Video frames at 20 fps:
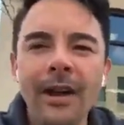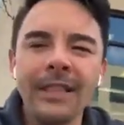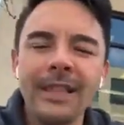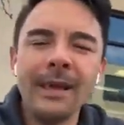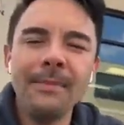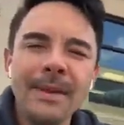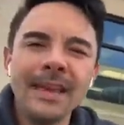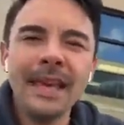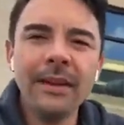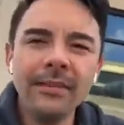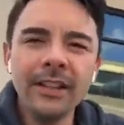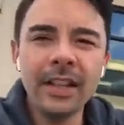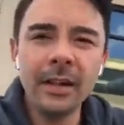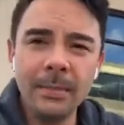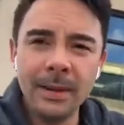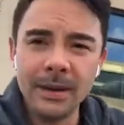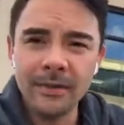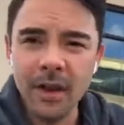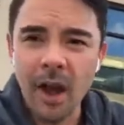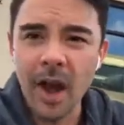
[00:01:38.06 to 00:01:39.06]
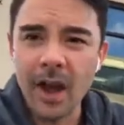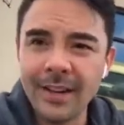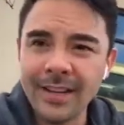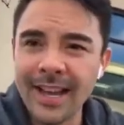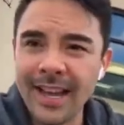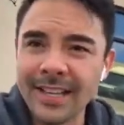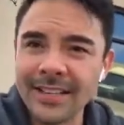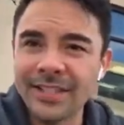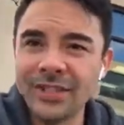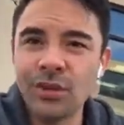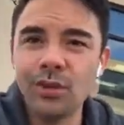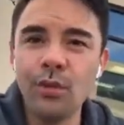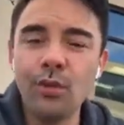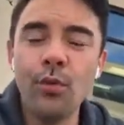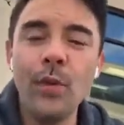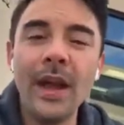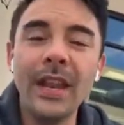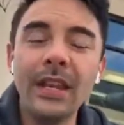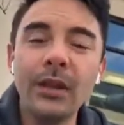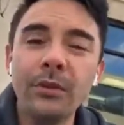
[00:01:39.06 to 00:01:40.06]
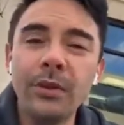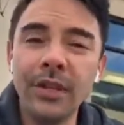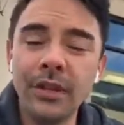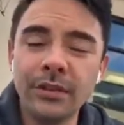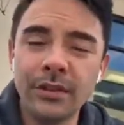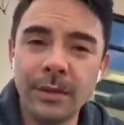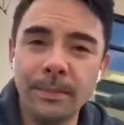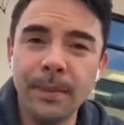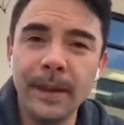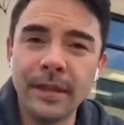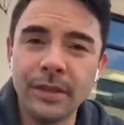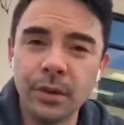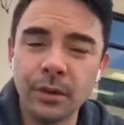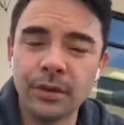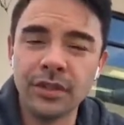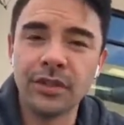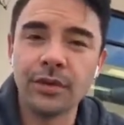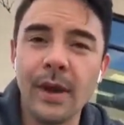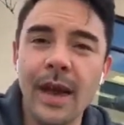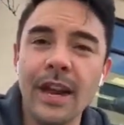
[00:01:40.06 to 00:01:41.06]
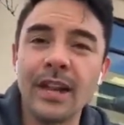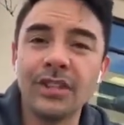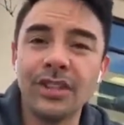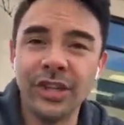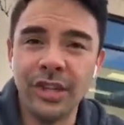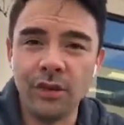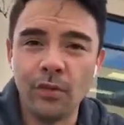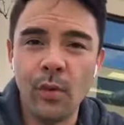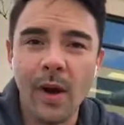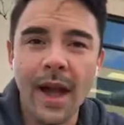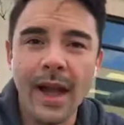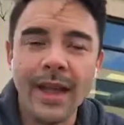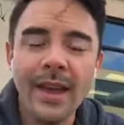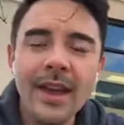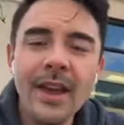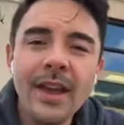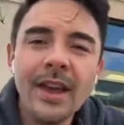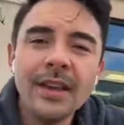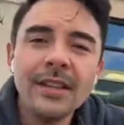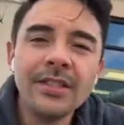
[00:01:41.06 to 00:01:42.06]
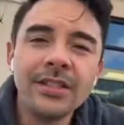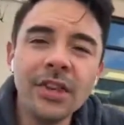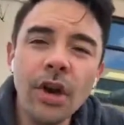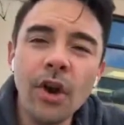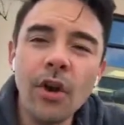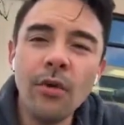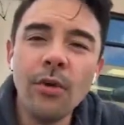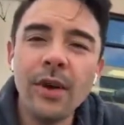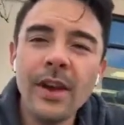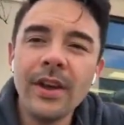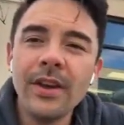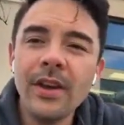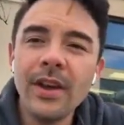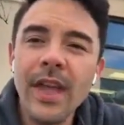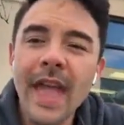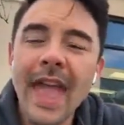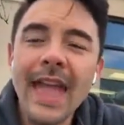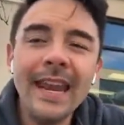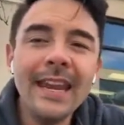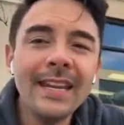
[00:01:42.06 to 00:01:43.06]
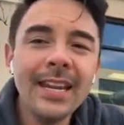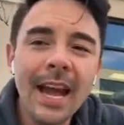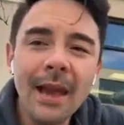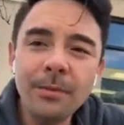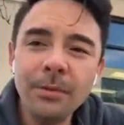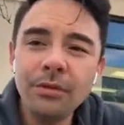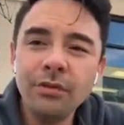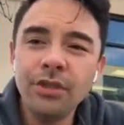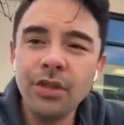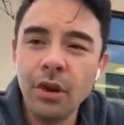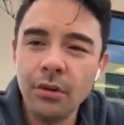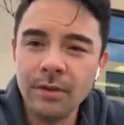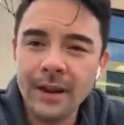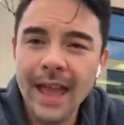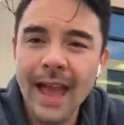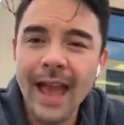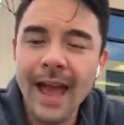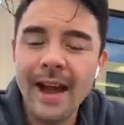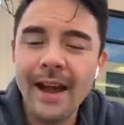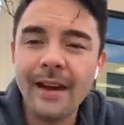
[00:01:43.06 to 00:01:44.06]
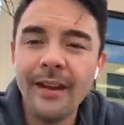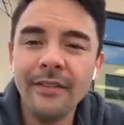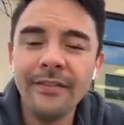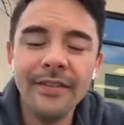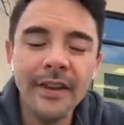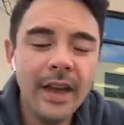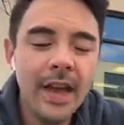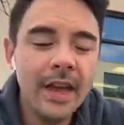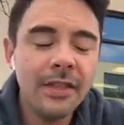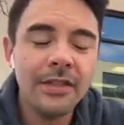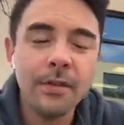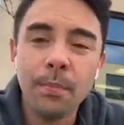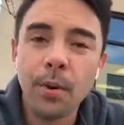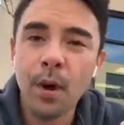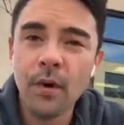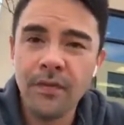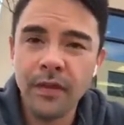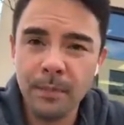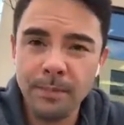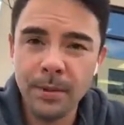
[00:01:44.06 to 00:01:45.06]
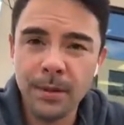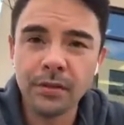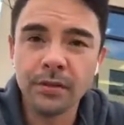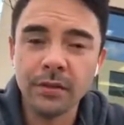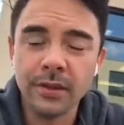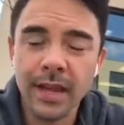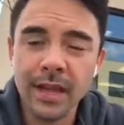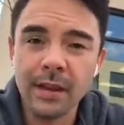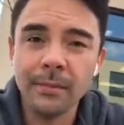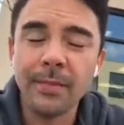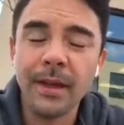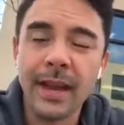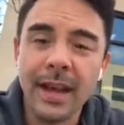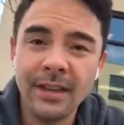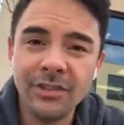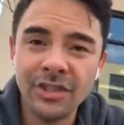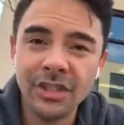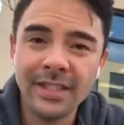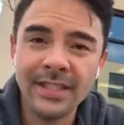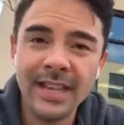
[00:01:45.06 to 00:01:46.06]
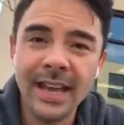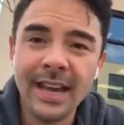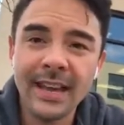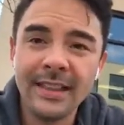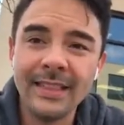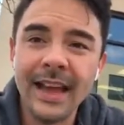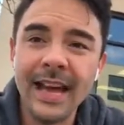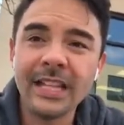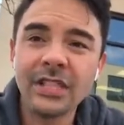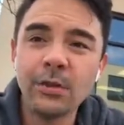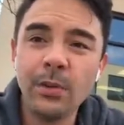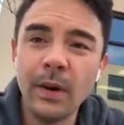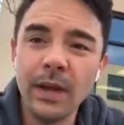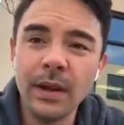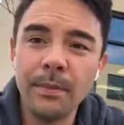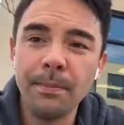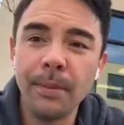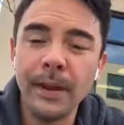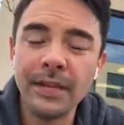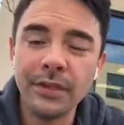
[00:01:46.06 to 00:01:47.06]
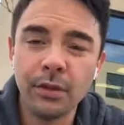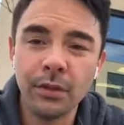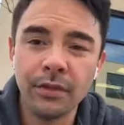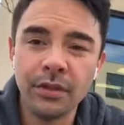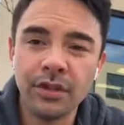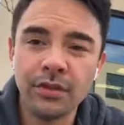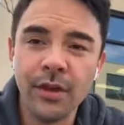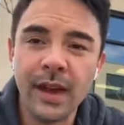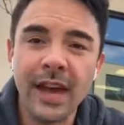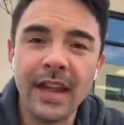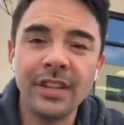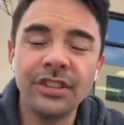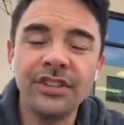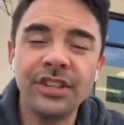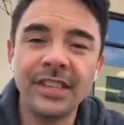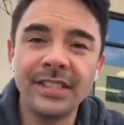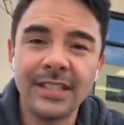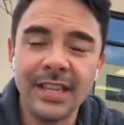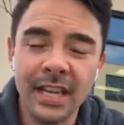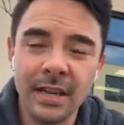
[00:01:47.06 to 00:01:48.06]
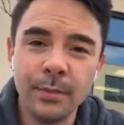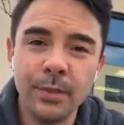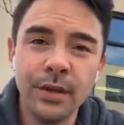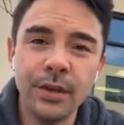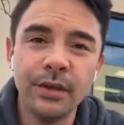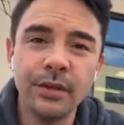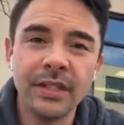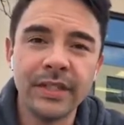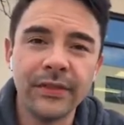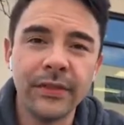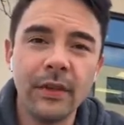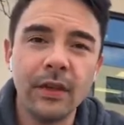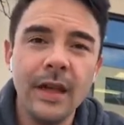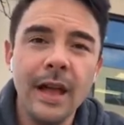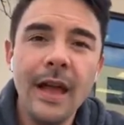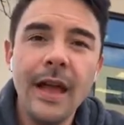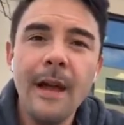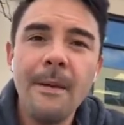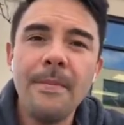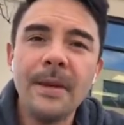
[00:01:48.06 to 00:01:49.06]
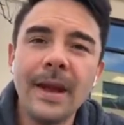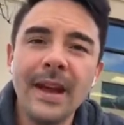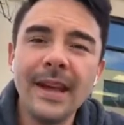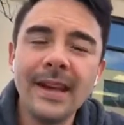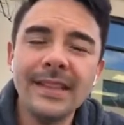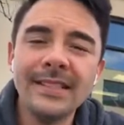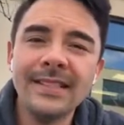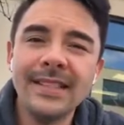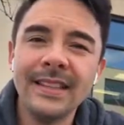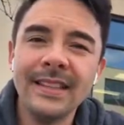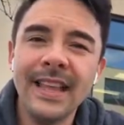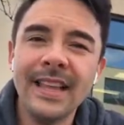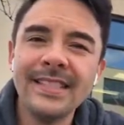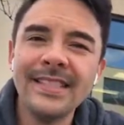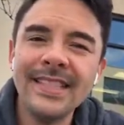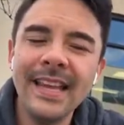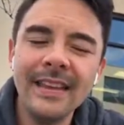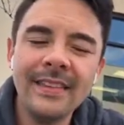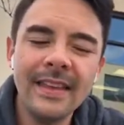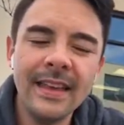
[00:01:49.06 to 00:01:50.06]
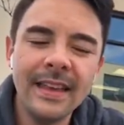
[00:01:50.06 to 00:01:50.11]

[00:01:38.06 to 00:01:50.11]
let me give a little bit of context to when you would use a placeholder strategy and why. So anytime you don't have the perfect builder lineup, like I just said, that's when a placeholder strategy is going to be useful. Because let's say,